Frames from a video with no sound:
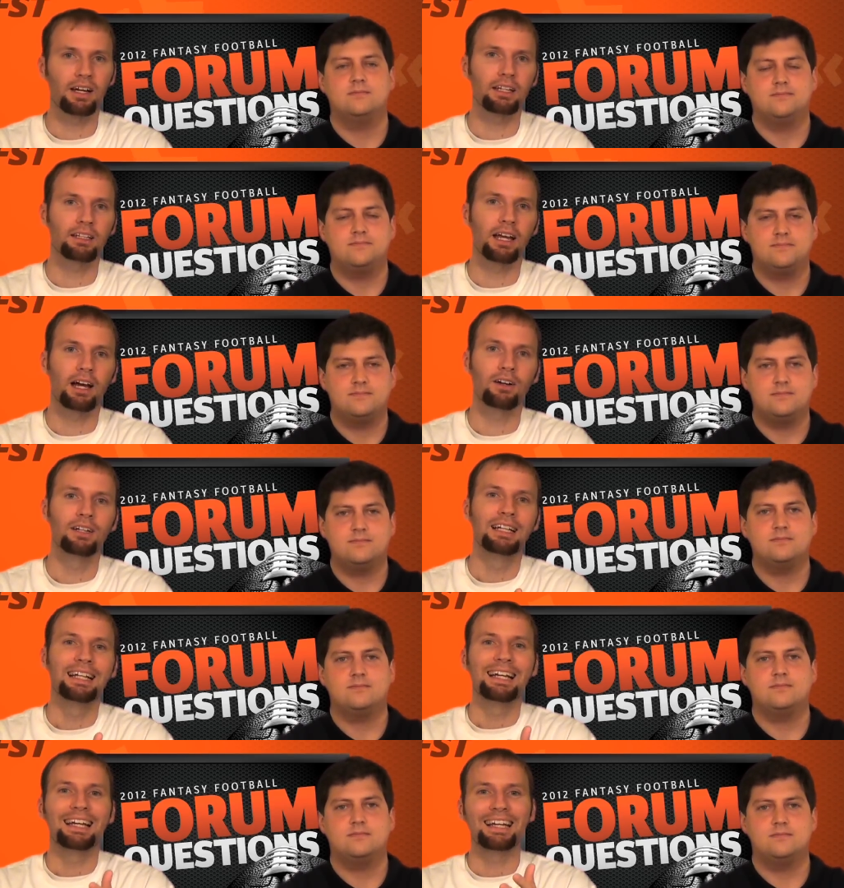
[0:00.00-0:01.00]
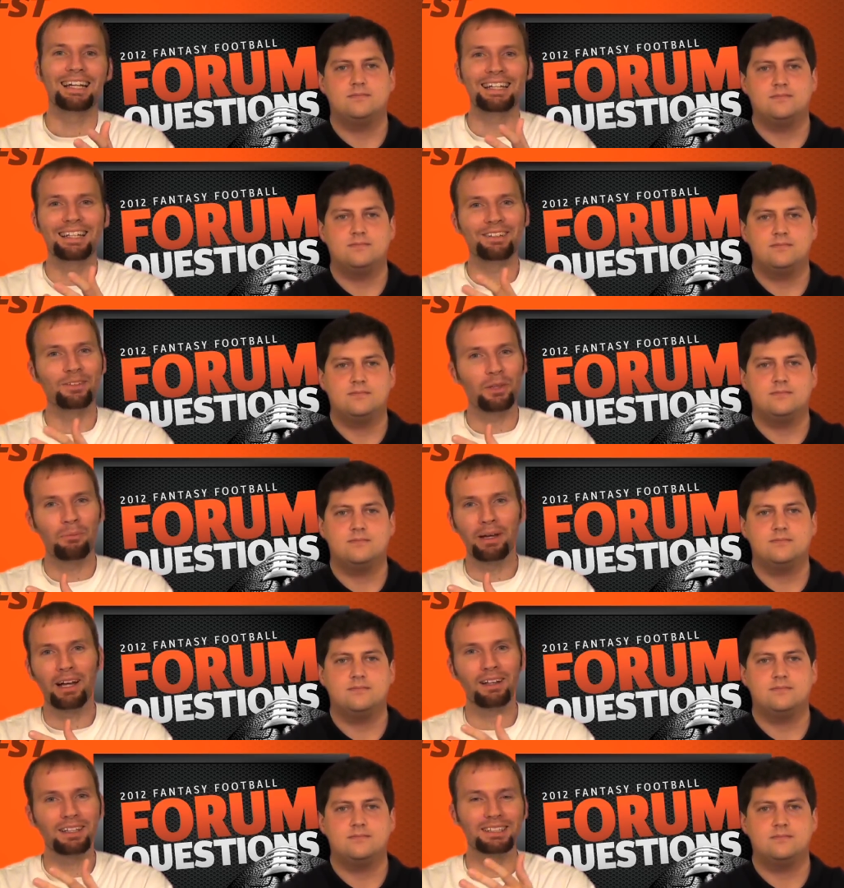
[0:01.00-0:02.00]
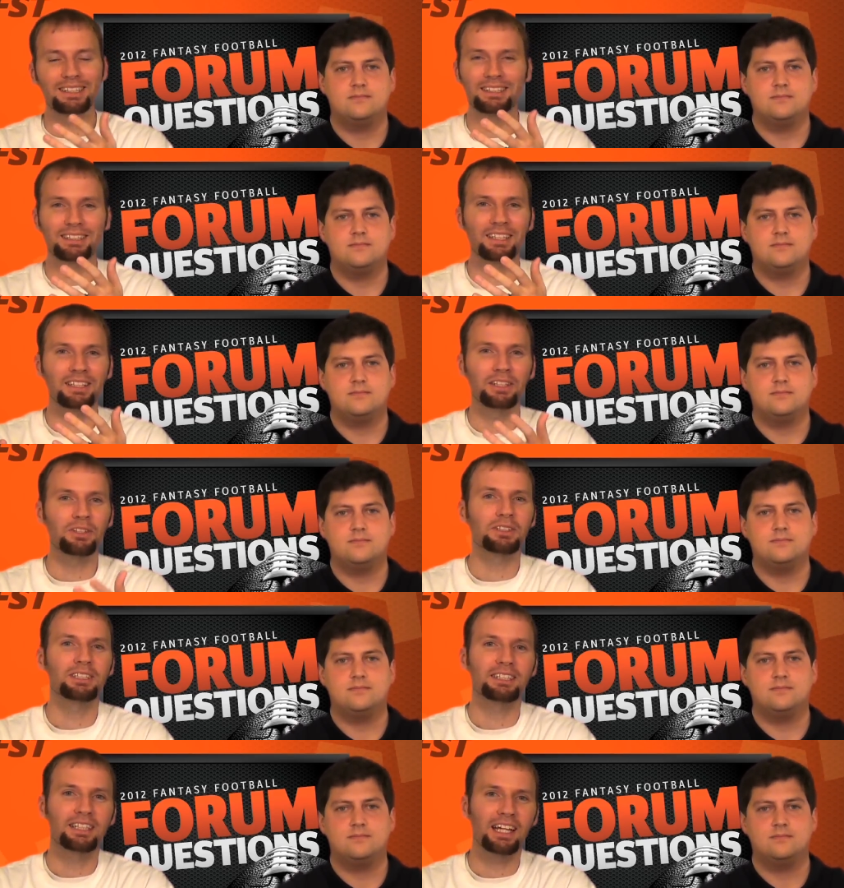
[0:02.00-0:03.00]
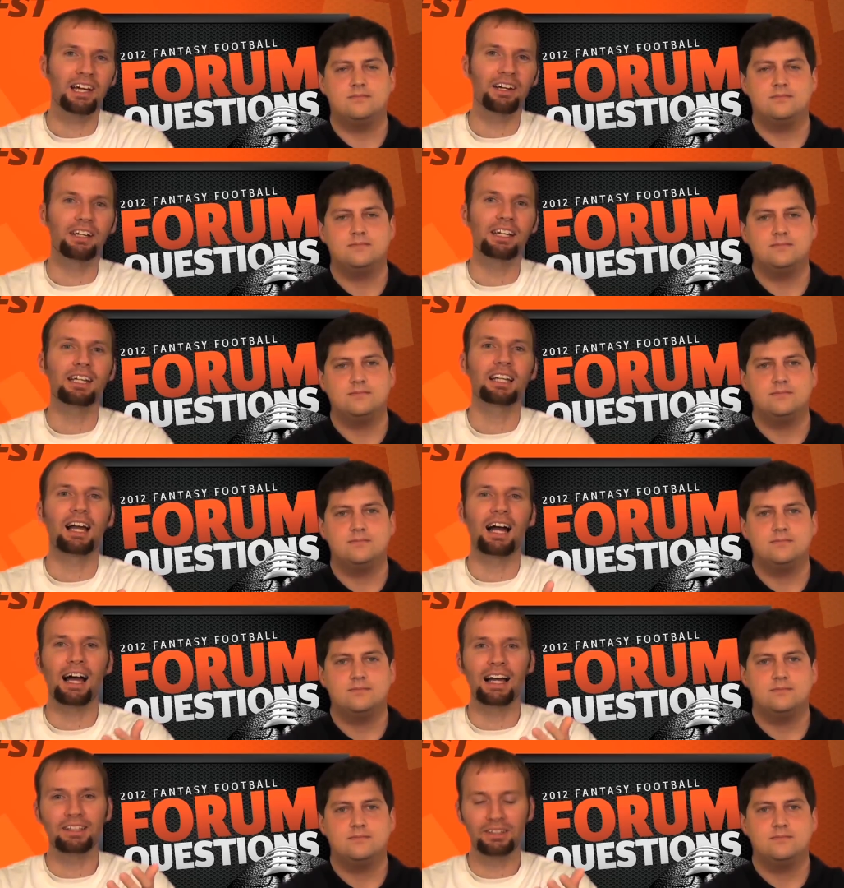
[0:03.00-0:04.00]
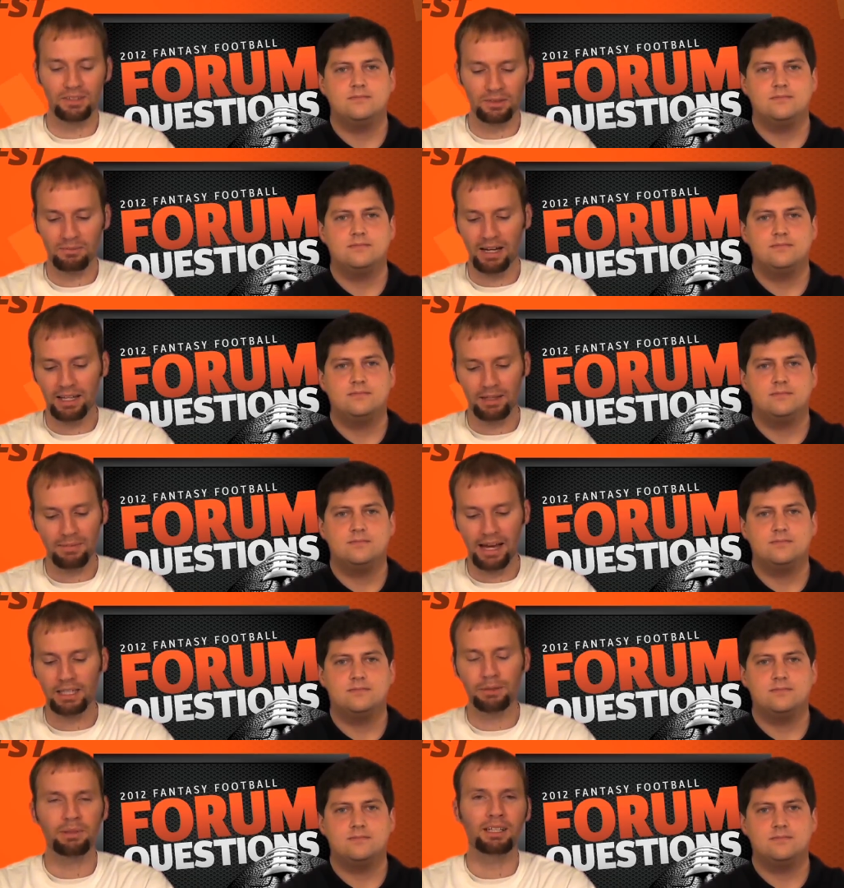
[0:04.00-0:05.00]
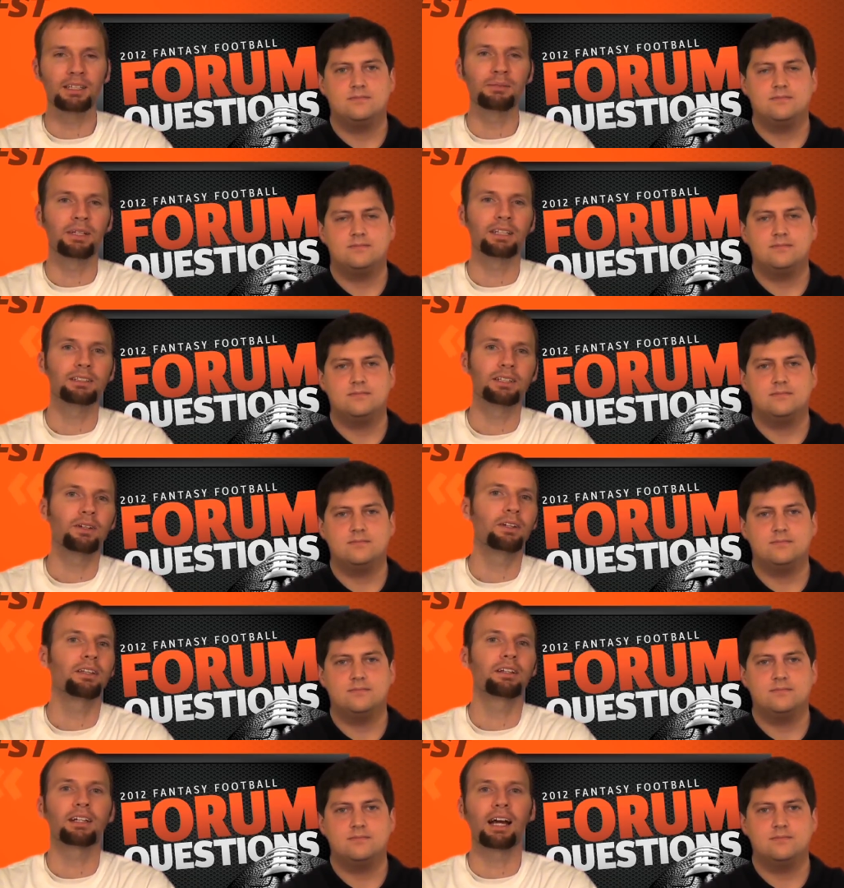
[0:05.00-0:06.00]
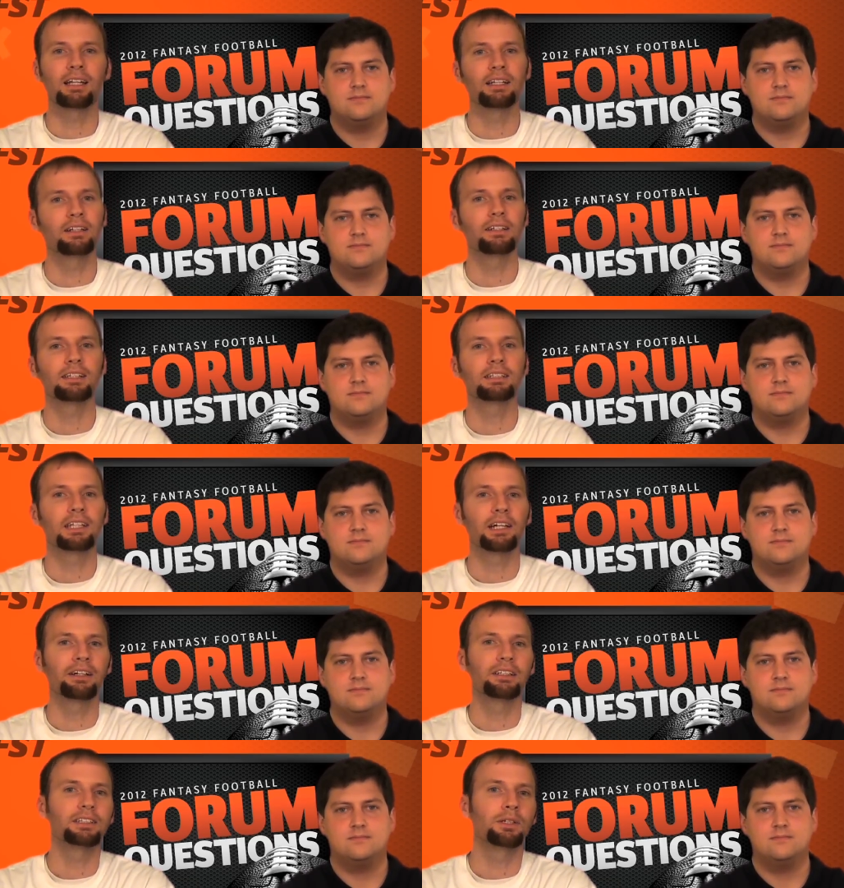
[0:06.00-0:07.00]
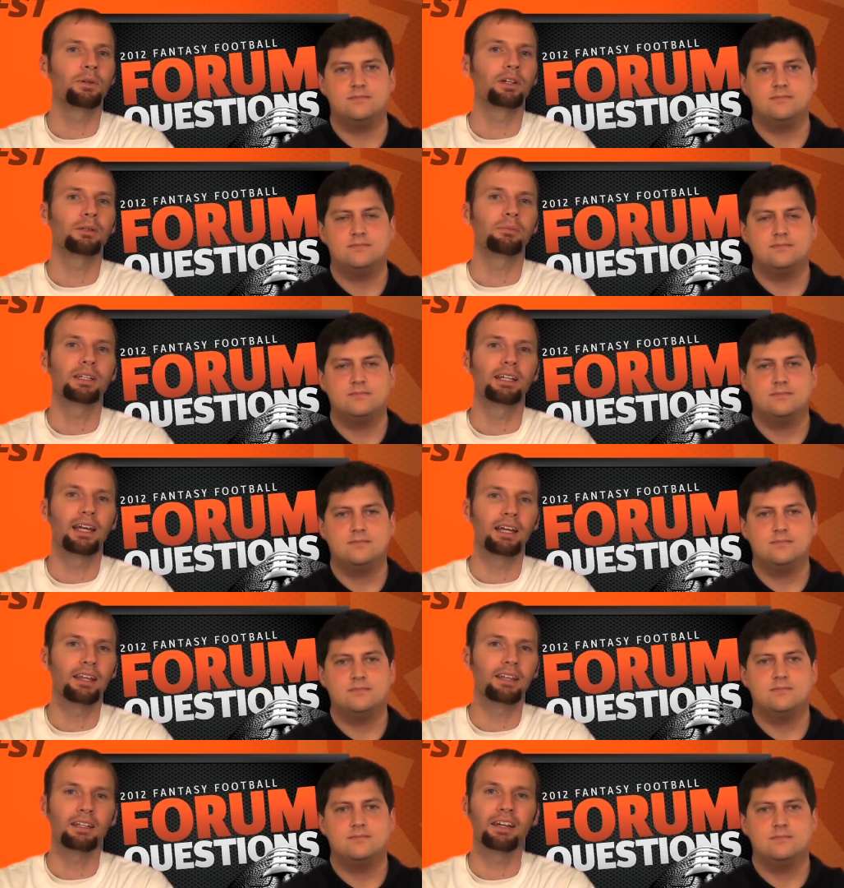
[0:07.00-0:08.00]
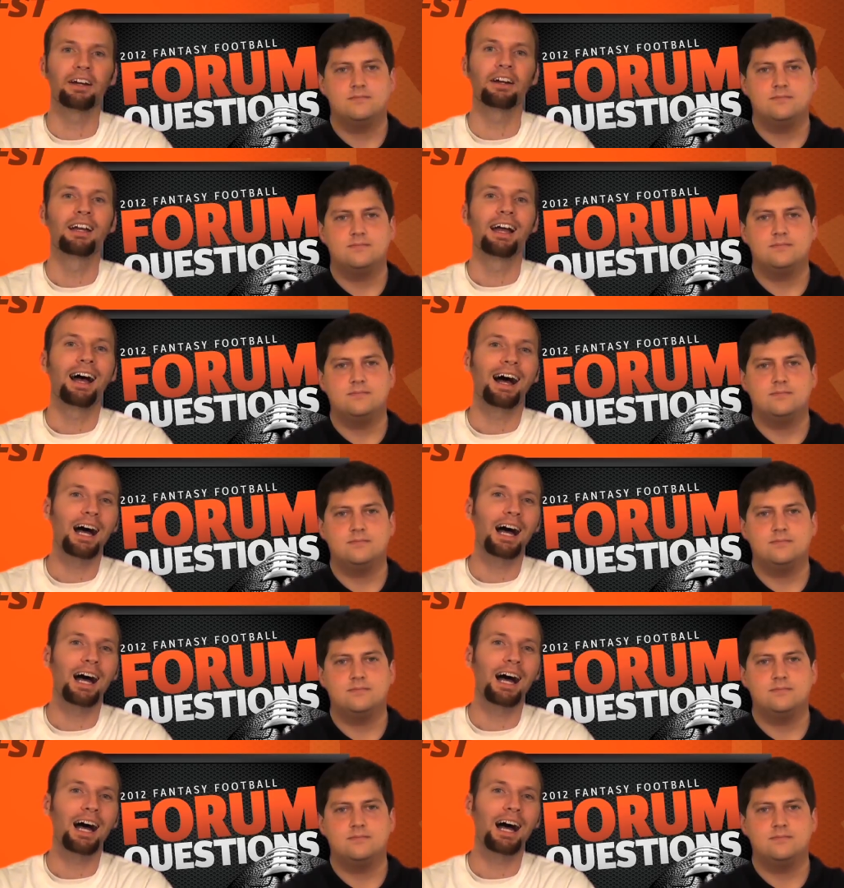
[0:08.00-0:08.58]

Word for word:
Speaker 1: right now. With Bell, it's just a little scary. I don't mind the matchup against Minnesota. They're not nearly as scary as they were at the beginning of the year.